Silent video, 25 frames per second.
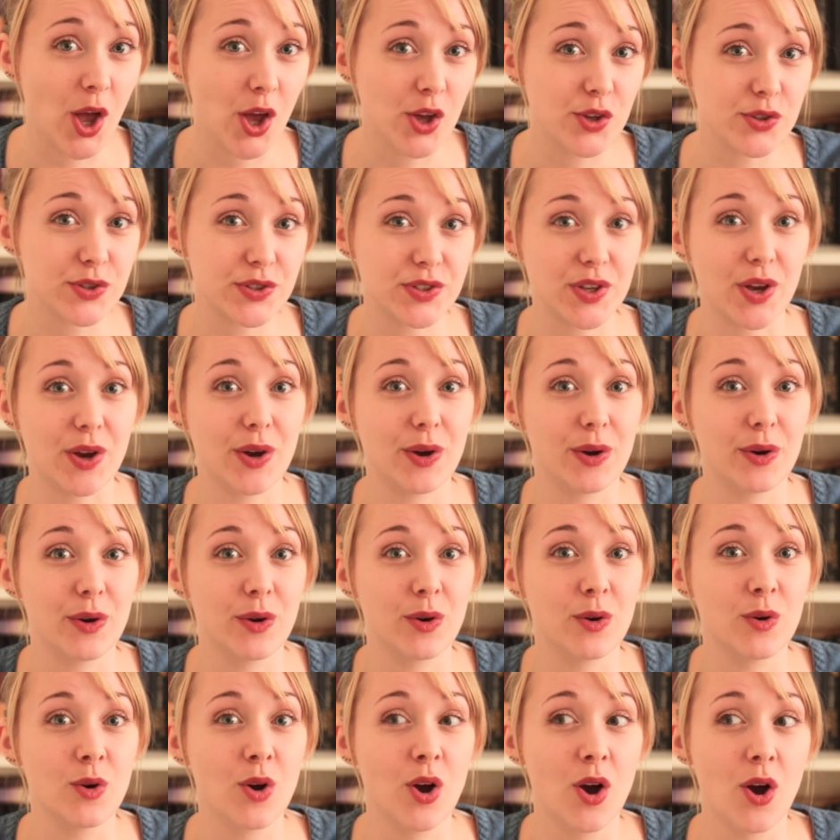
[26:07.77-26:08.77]

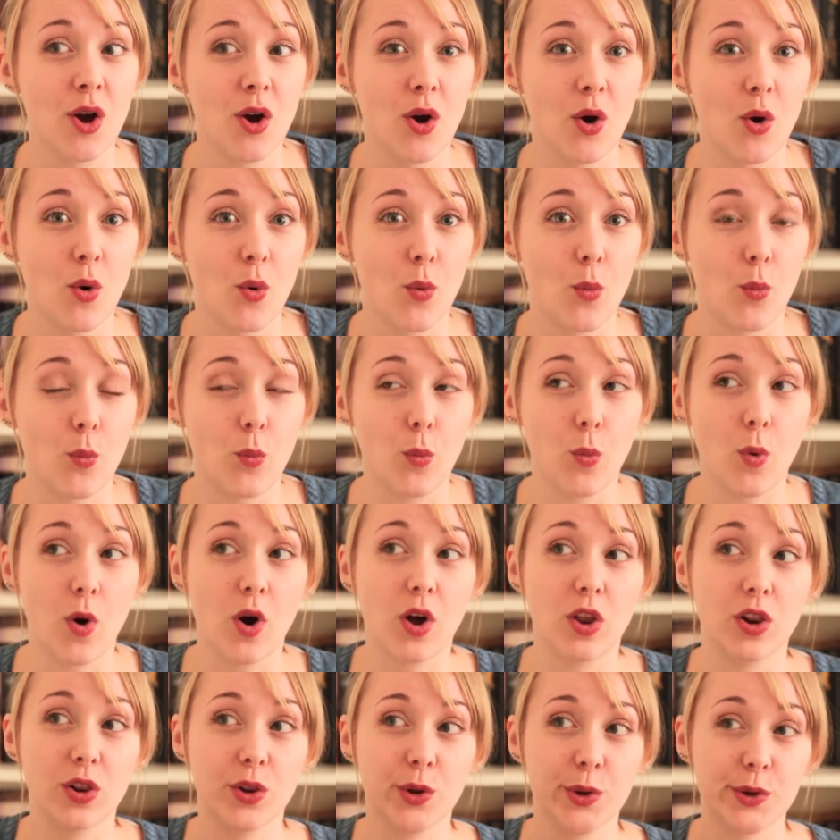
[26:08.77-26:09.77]
So
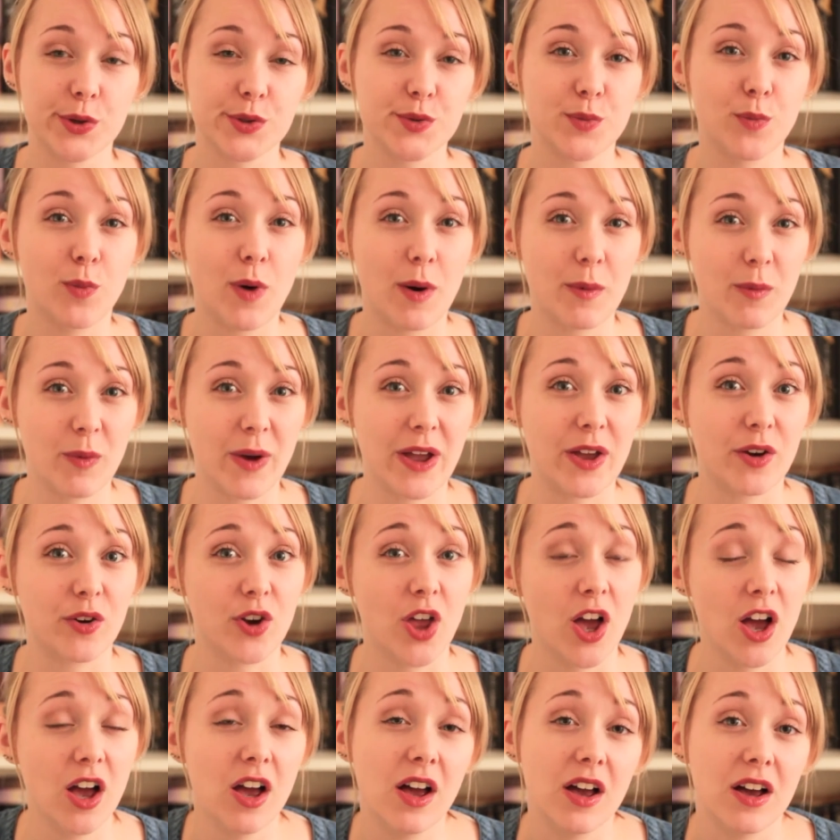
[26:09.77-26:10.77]
what looks one way on
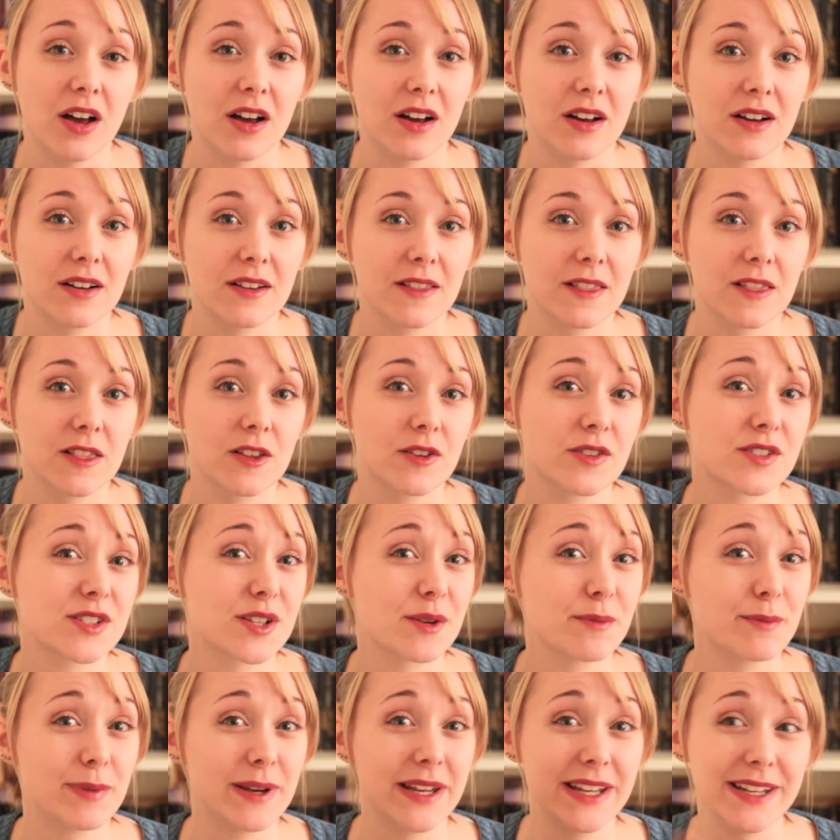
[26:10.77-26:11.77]
her looks
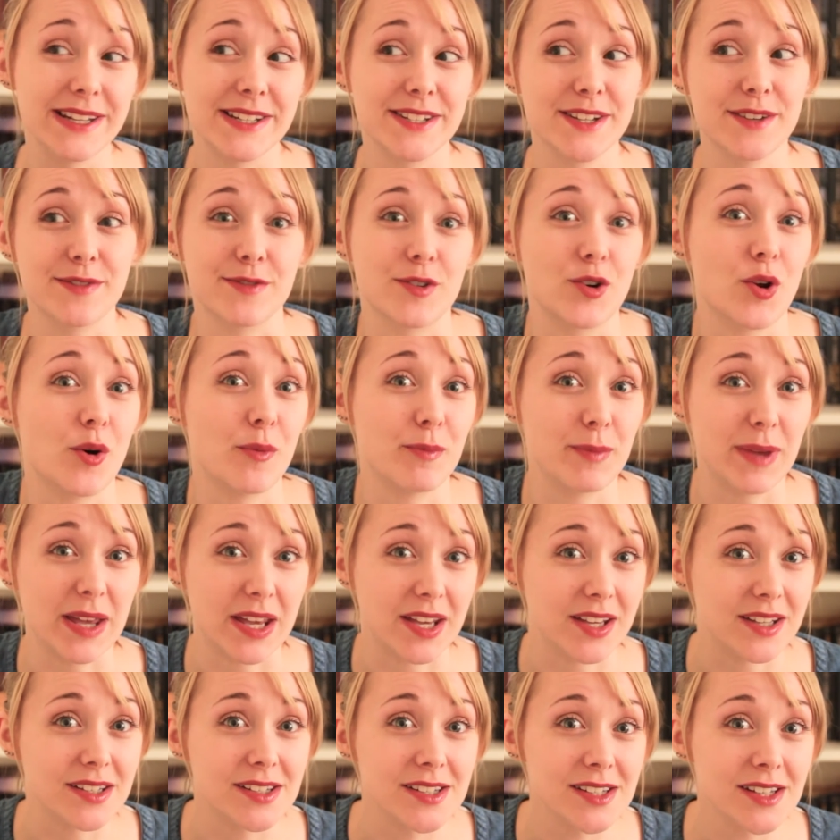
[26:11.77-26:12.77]
completely different on
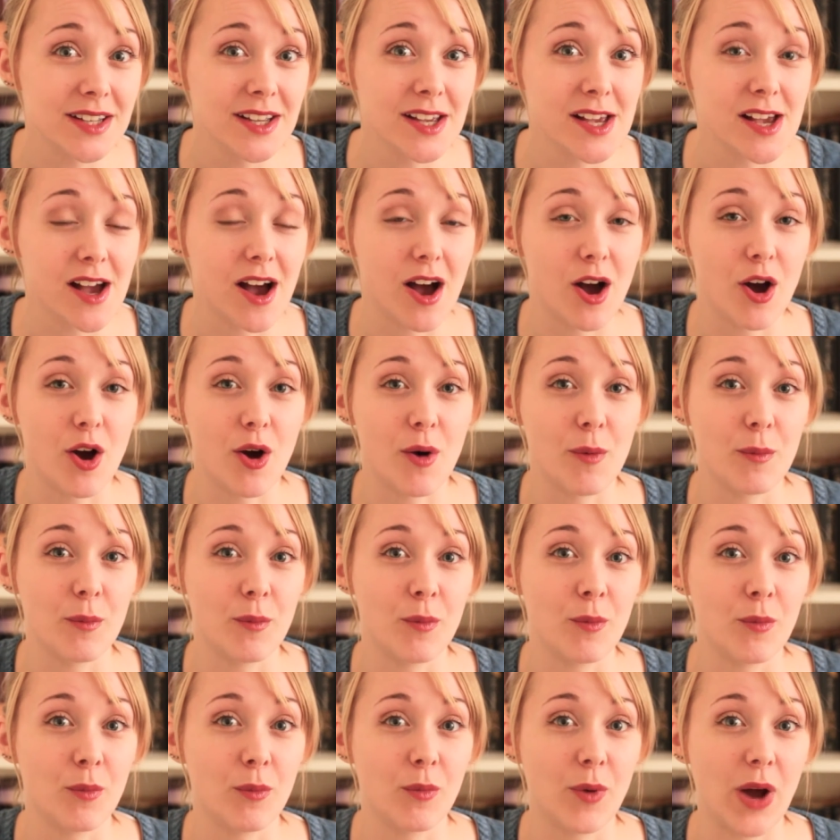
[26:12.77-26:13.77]
me.
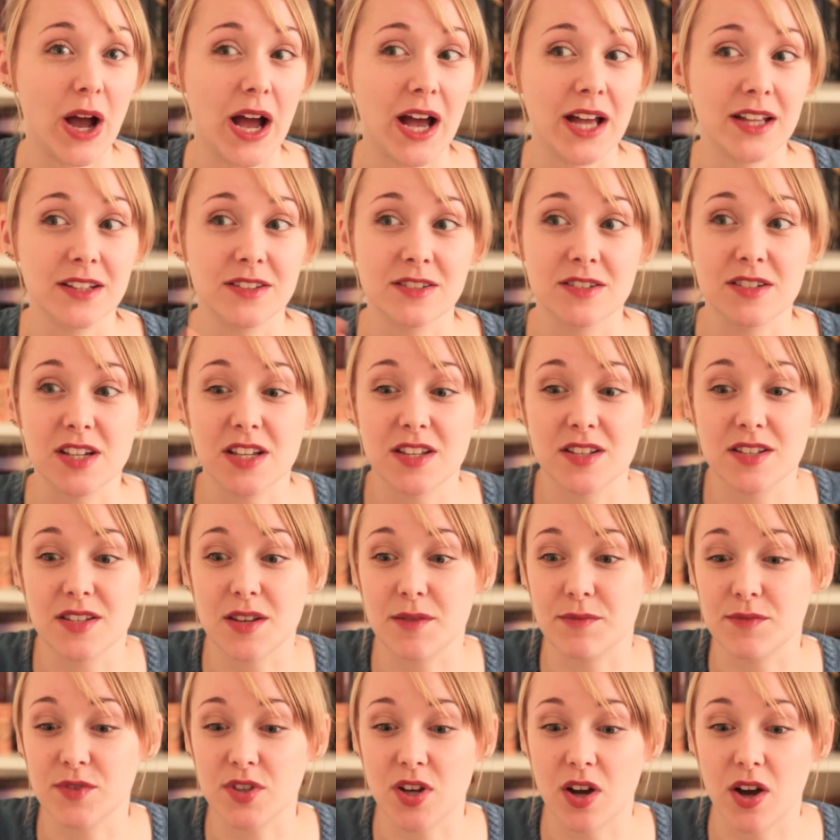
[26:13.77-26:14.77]
And in
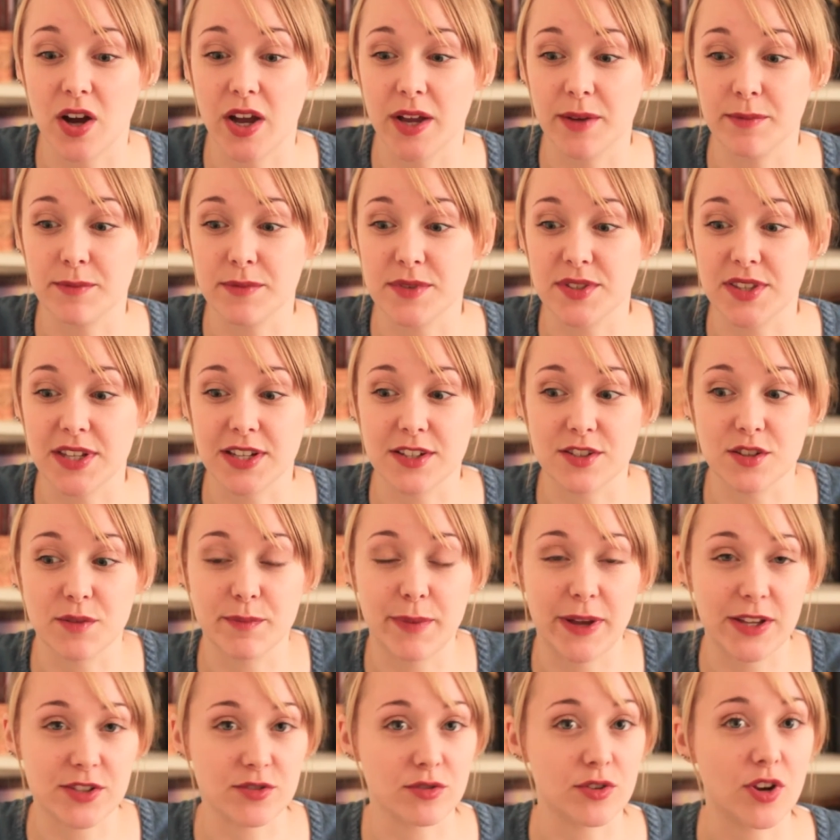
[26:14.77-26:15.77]
sometimes things look
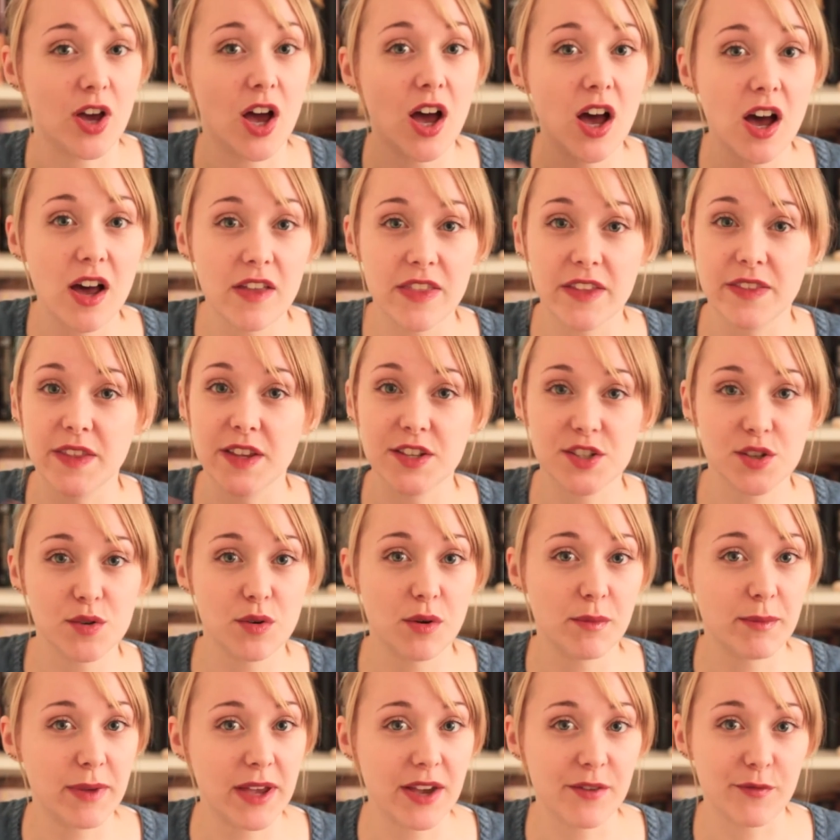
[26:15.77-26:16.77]
better on her than they do
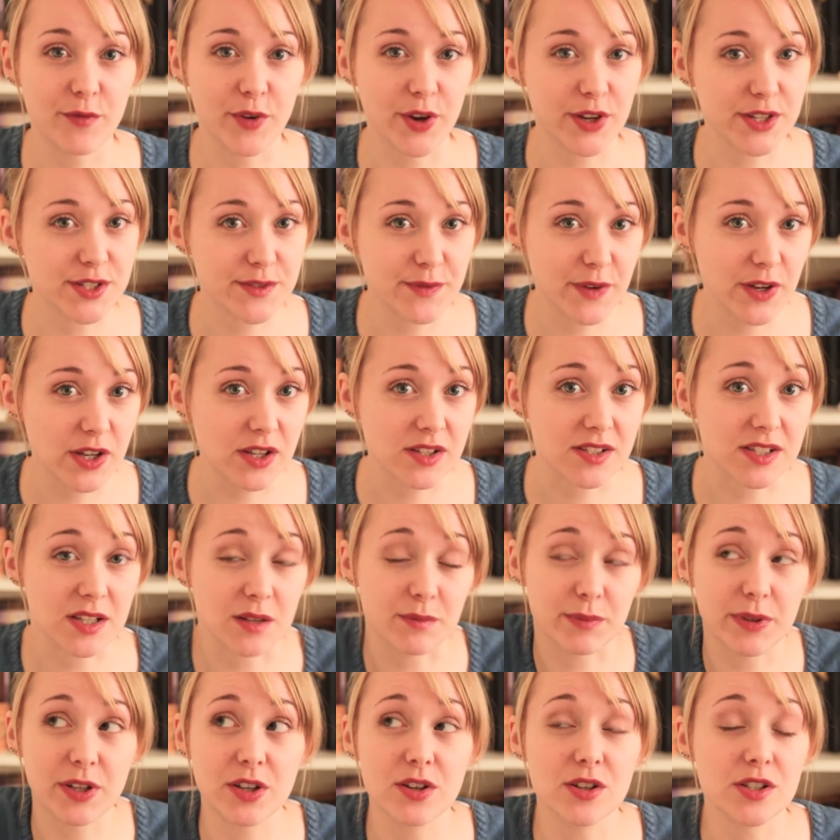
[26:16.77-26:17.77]
on me, and vice versa,
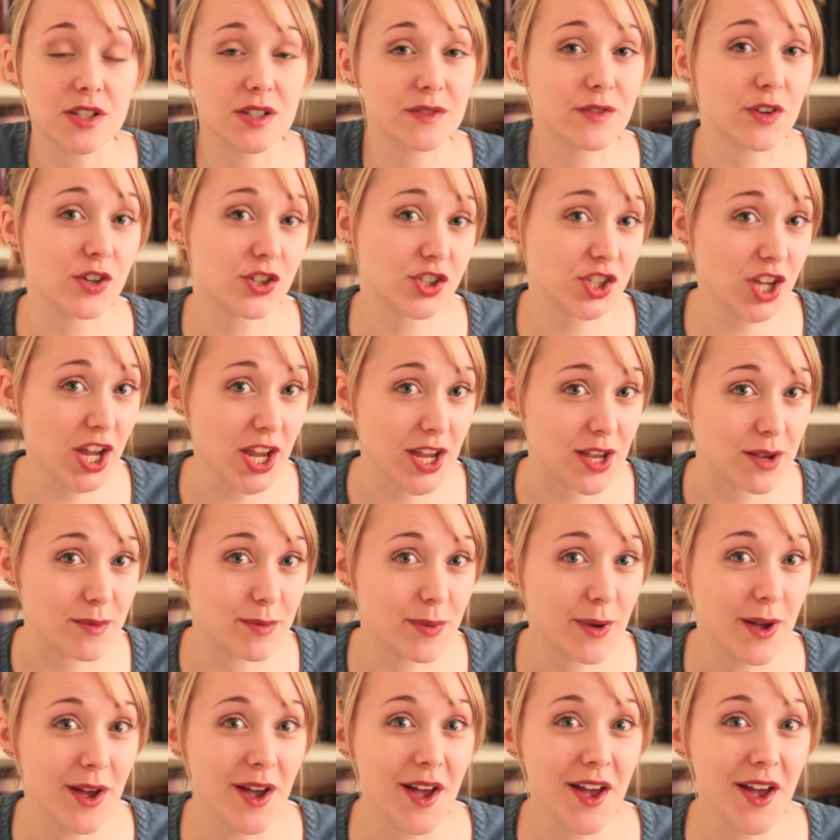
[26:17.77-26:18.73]
because of our shape.